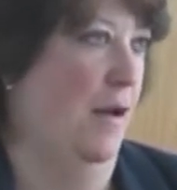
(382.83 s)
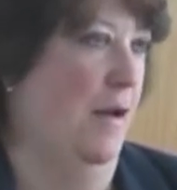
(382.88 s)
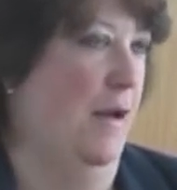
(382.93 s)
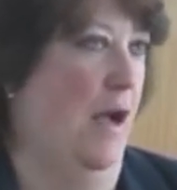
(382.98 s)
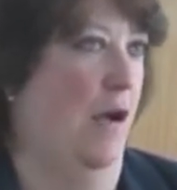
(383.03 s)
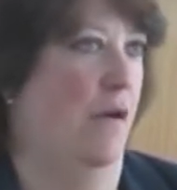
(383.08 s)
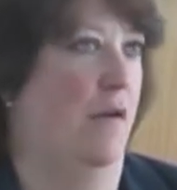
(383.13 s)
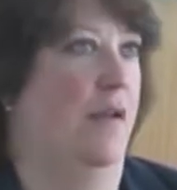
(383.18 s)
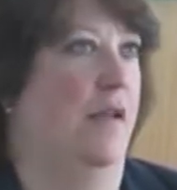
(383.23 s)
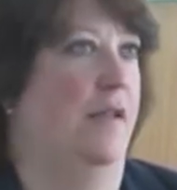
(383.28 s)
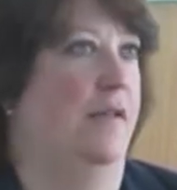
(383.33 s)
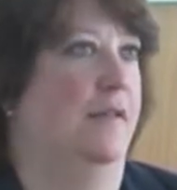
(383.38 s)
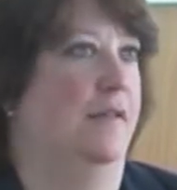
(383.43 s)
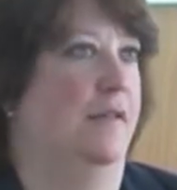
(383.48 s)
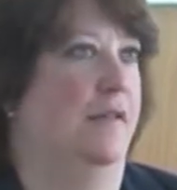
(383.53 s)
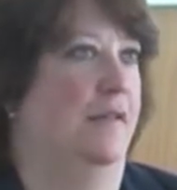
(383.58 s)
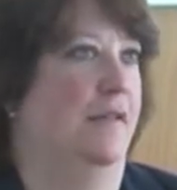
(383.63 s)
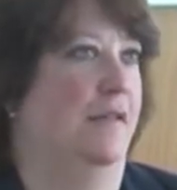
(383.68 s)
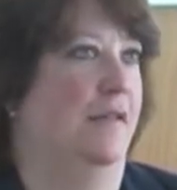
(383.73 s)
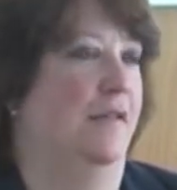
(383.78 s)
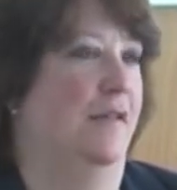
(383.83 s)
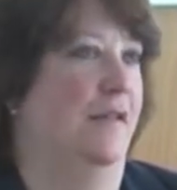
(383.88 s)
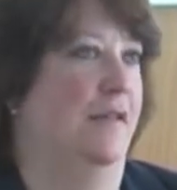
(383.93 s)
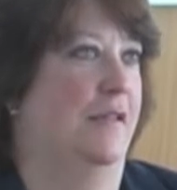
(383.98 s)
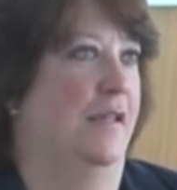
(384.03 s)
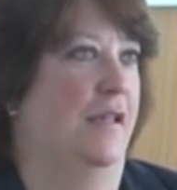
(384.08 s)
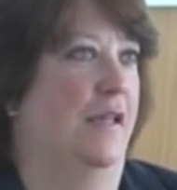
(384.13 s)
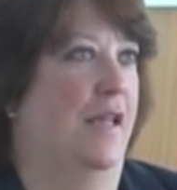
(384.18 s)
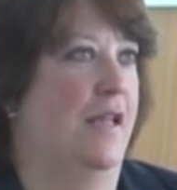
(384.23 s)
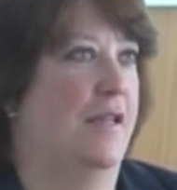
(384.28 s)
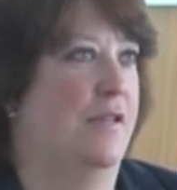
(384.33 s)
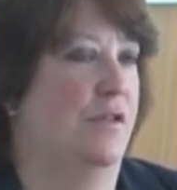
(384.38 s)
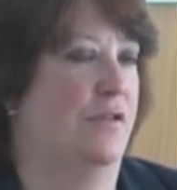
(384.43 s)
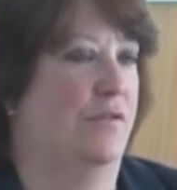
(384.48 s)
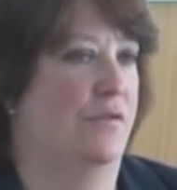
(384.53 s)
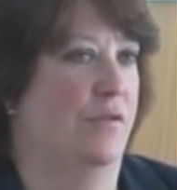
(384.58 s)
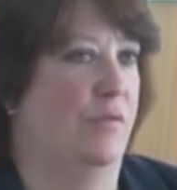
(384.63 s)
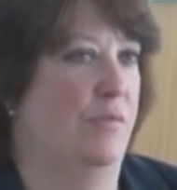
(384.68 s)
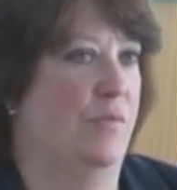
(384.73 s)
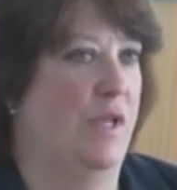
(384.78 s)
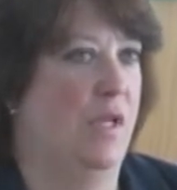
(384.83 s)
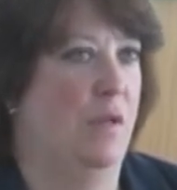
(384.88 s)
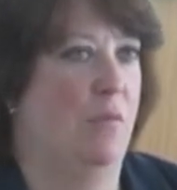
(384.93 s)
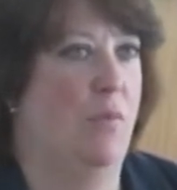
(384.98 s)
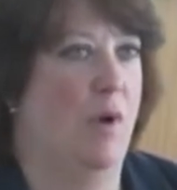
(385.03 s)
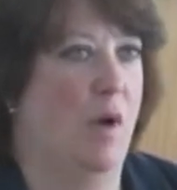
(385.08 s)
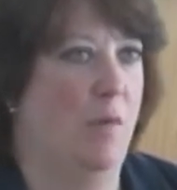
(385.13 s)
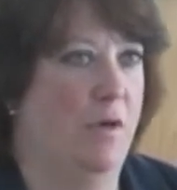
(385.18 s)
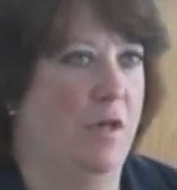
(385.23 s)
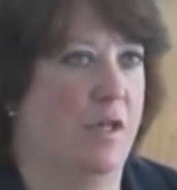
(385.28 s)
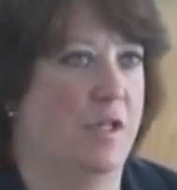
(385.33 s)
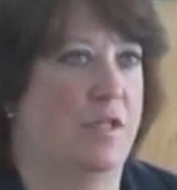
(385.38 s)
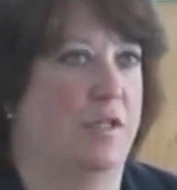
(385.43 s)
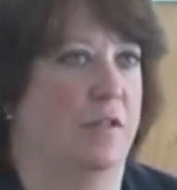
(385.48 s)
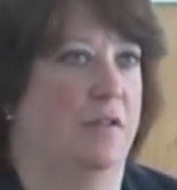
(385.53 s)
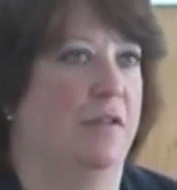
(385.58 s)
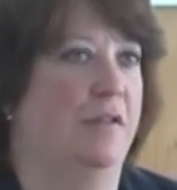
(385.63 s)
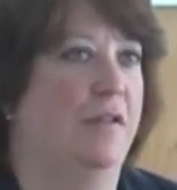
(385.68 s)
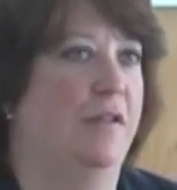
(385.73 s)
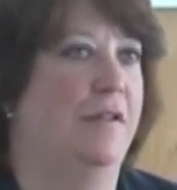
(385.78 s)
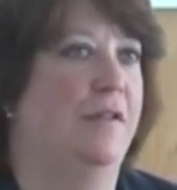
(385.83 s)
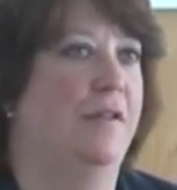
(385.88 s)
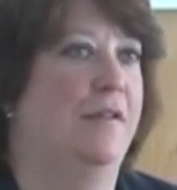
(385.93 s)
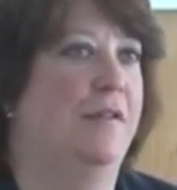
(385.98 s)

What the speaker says: Now, in the case of a big publisher,